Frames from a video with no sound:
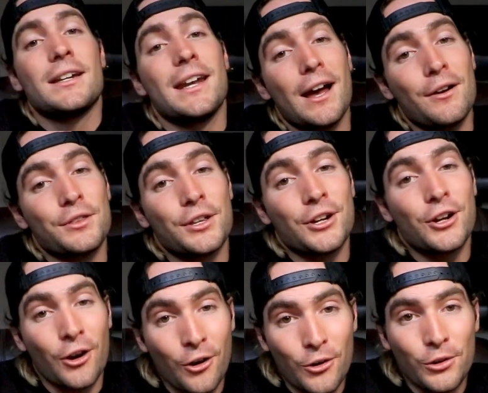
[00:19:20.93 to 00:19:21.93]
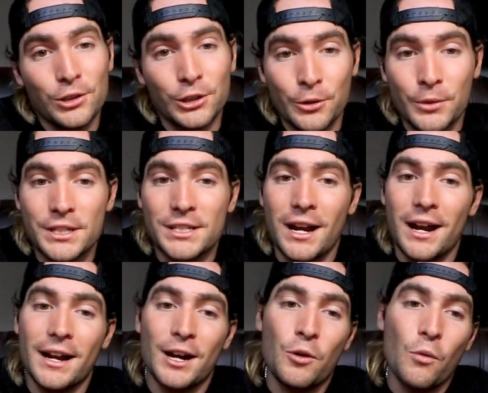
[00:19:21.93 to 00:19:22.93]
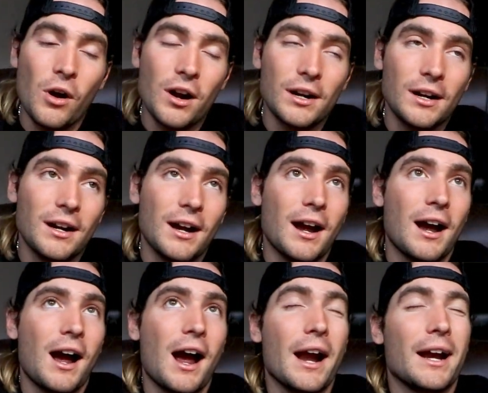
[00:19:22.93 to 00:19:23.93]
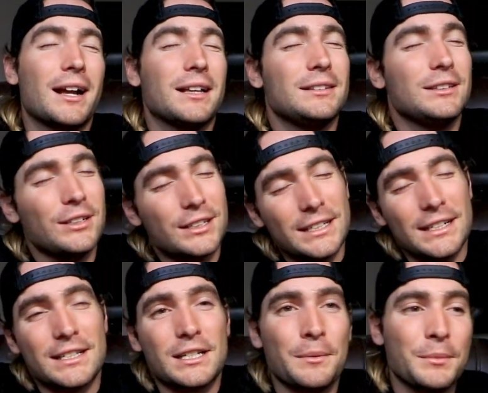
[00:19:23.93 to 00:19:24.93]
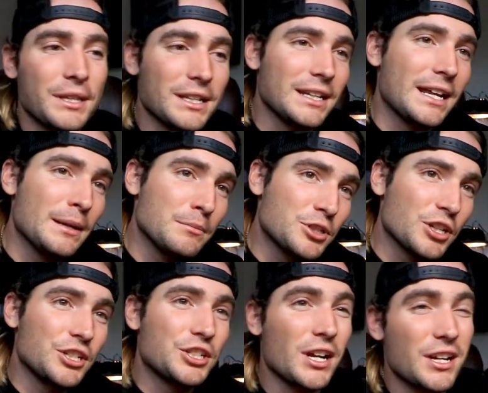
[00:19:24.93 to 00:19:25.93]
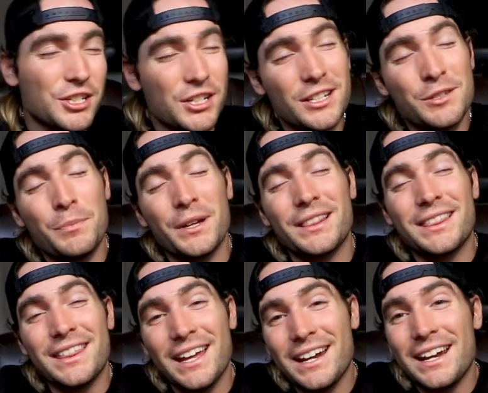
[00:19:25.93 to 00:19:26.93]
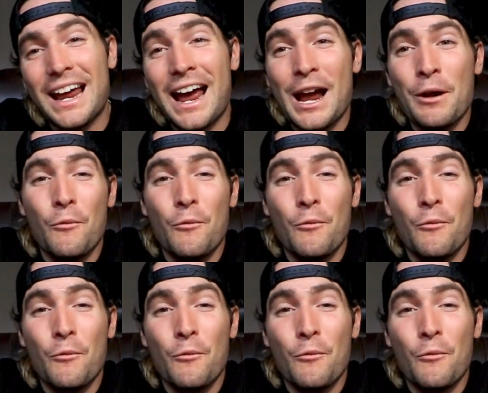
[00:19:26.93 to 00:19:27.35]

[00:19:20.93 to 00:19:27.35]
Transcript: Now the girl Lewisii iguana, I looked at some of the name suggestions, but then I